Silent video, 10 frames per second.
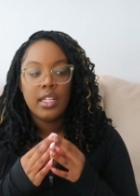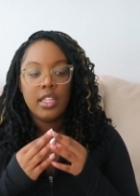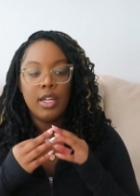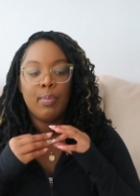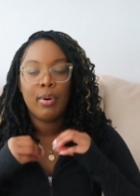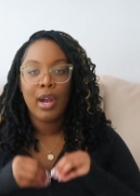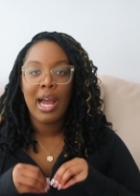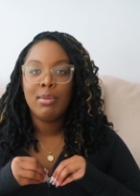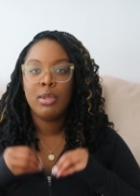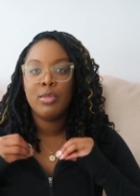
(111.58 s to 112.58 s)
the
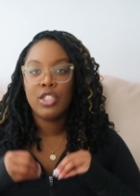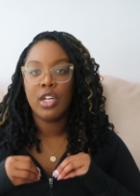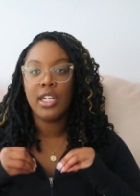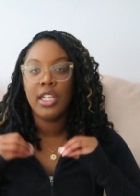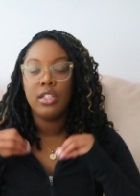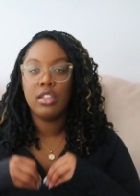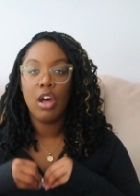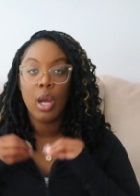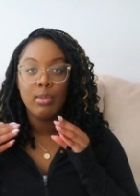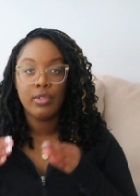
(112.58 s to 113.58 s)
problem started
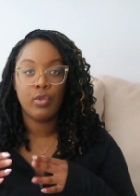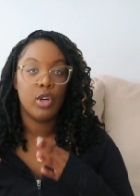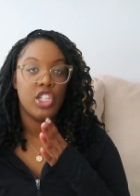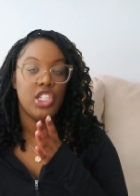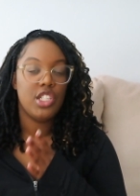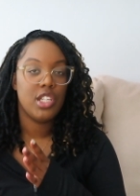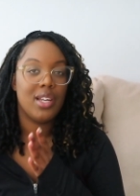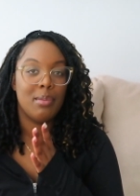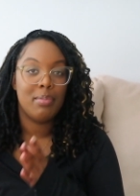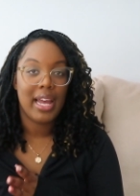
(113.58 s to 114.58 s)
long before she
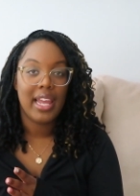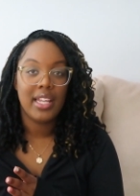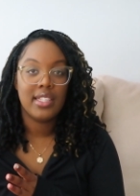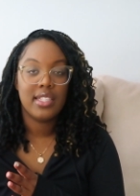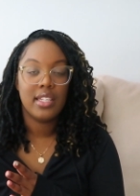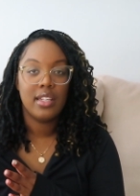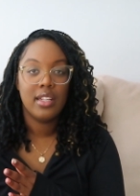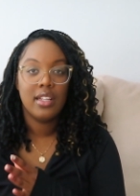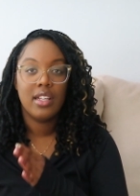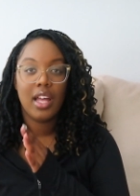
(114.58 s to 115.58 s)
took a bite
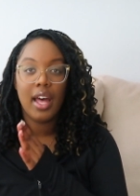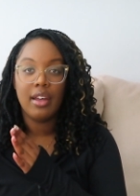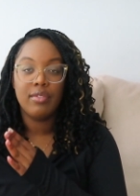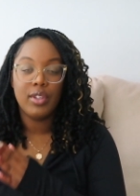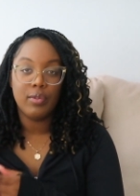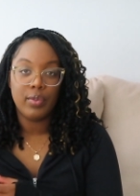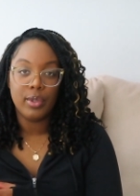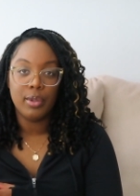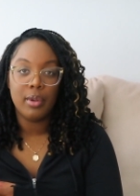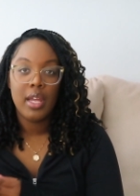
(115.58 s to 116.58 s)
of the
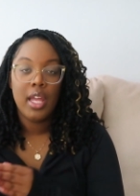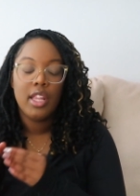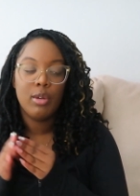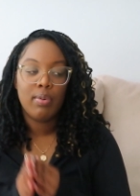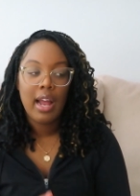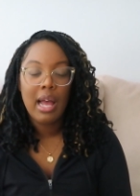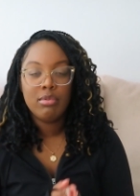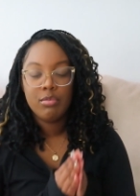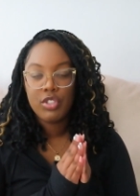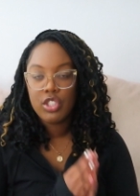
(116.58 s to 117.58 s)
fruit. The
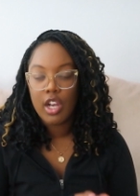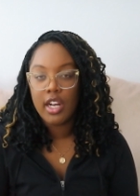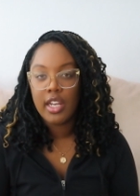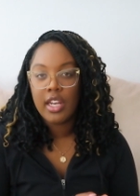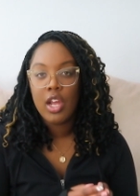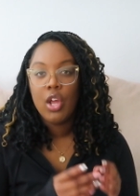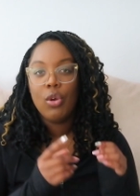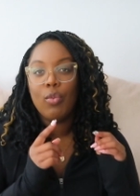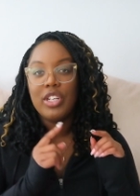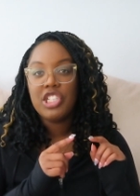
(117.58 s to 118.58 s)
problem started
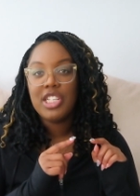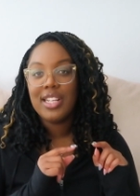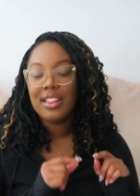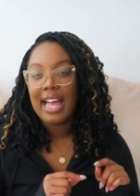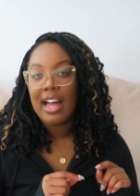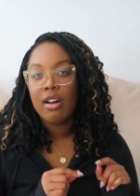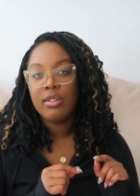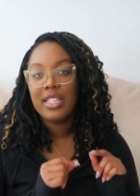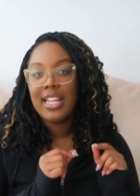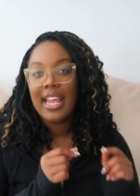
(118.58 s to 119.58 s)
when she
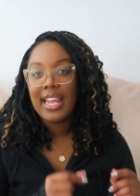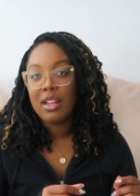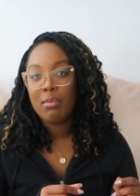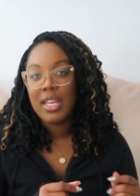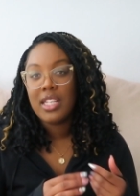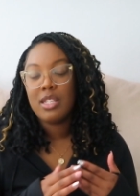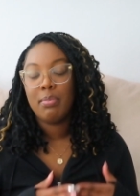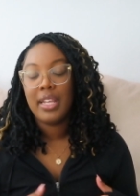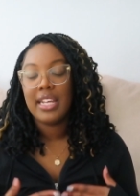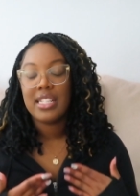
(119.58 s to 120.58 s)
allowed the enemy to
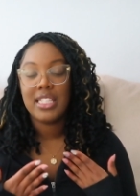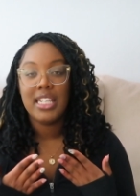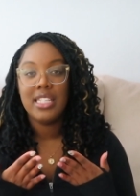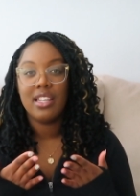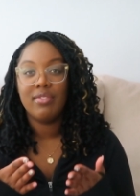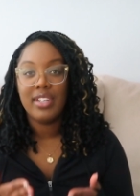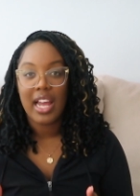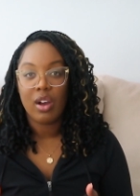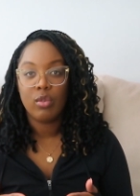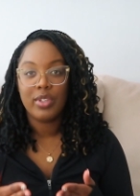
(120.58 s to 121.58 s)
plant seeds of
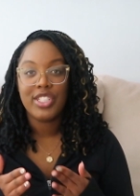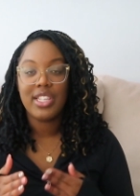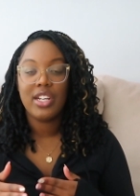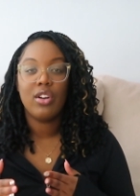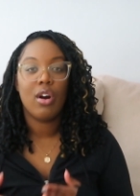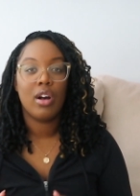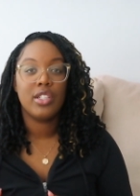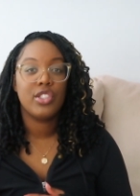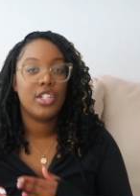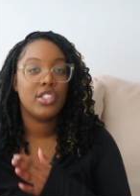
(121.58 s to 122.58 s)
doubt, which then
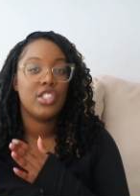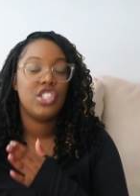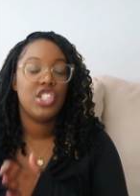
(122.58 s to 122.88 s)
caused her to